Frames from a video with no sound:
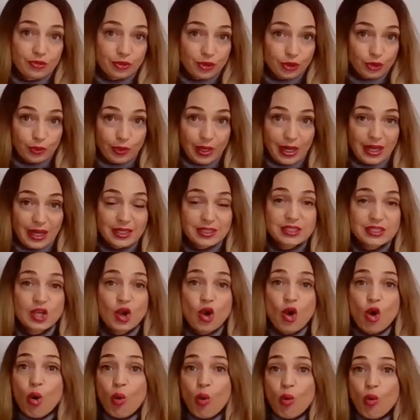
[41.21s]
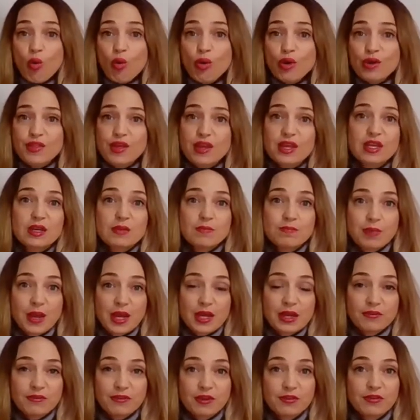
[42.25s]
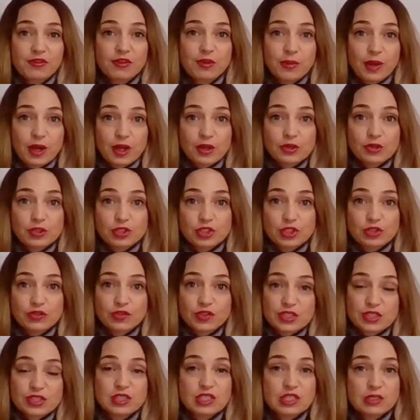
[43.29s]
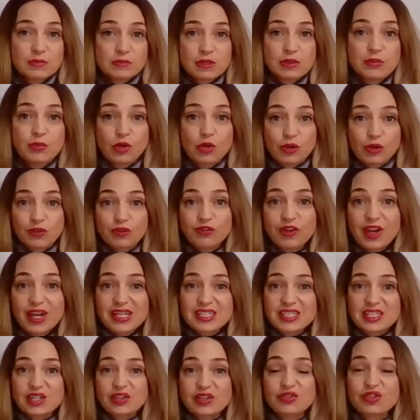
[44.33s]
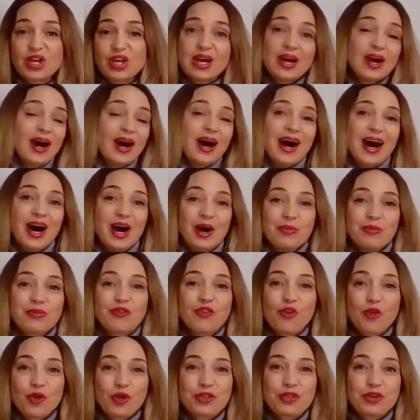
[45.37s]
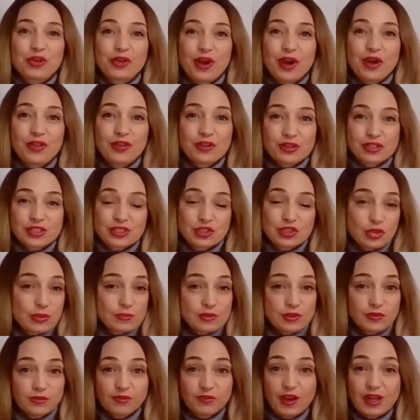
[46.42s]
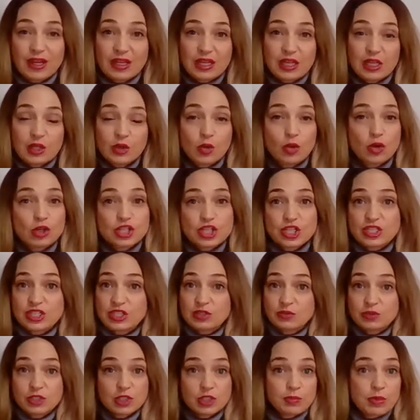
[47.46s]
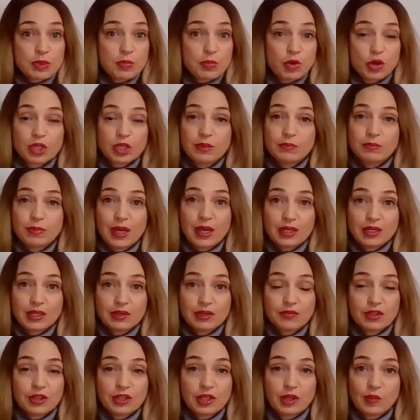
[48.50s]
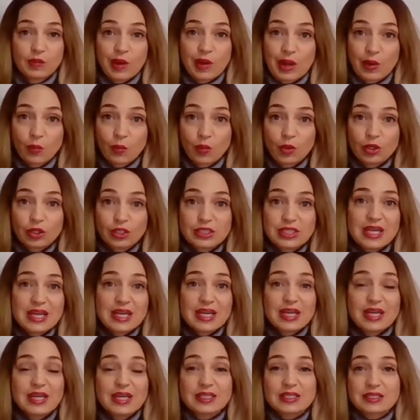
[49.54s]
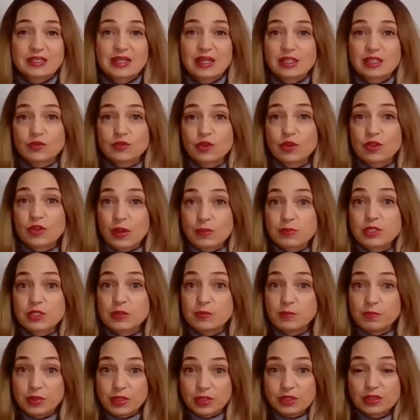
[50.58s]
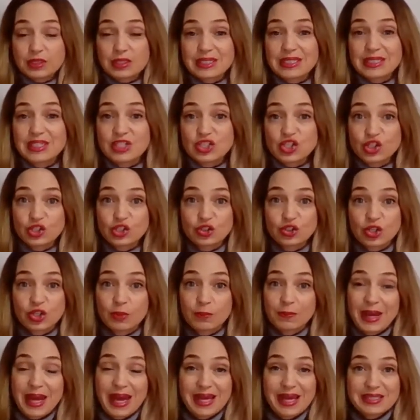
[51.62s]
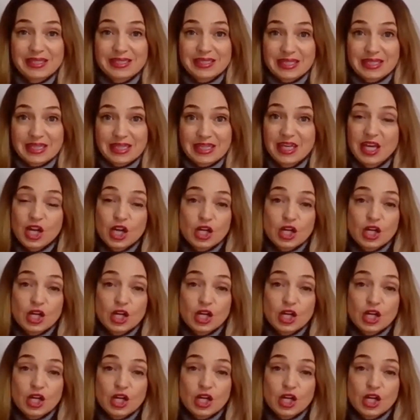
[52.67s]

for grants, or they could benefit from other services to be more effective for their other streams of funding, or just to be more competitive in the grant world. It's nice for them to build internal capacity.